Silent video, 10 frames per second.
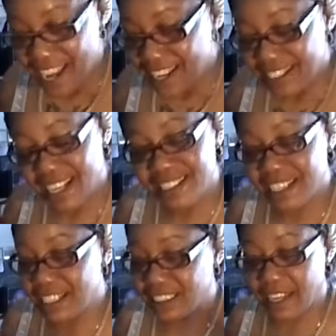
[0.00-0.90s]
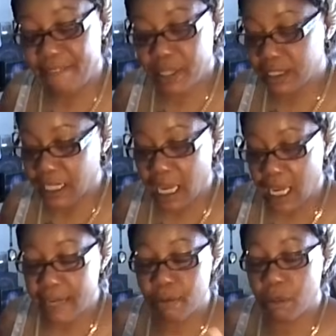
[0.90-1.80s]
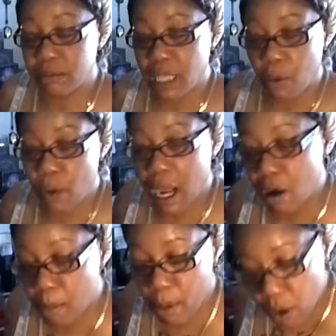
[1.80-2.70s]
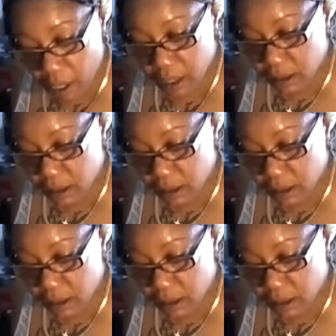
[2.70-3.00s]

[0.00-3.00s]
They said, shit, fuck that. I even want that Walmart